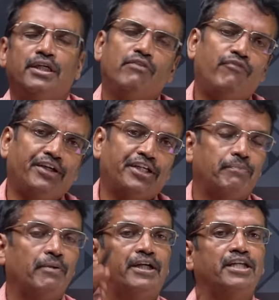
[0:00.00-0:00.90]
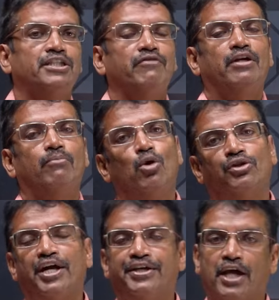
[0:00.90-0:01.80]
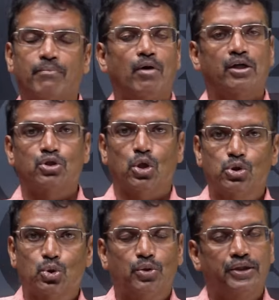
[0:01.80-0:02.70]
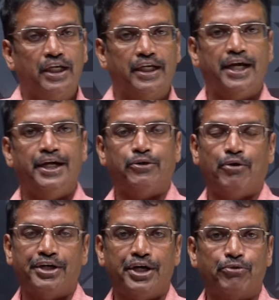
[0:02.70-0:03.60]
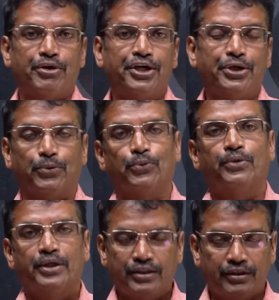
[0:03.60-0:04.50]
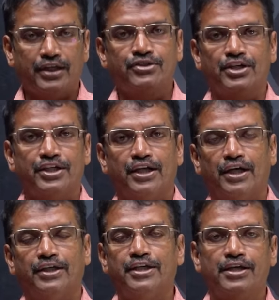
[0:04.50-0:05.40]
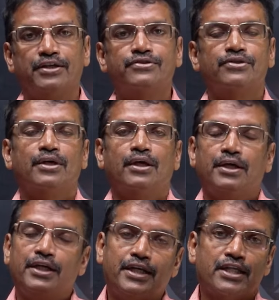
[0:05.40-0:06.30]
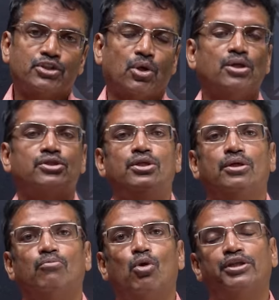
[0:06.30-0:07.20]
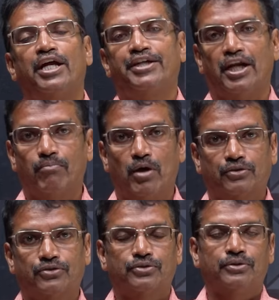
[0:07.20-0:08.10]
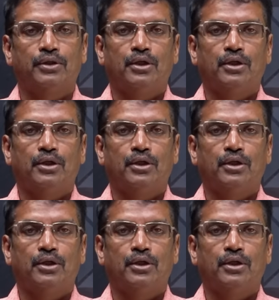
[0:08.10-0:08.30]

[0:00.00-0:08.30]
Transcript: In fact, it may touch even more than 10 marks also. In the GATE 2022, the recent uh, years, it has crossed uh, more than 10 marks.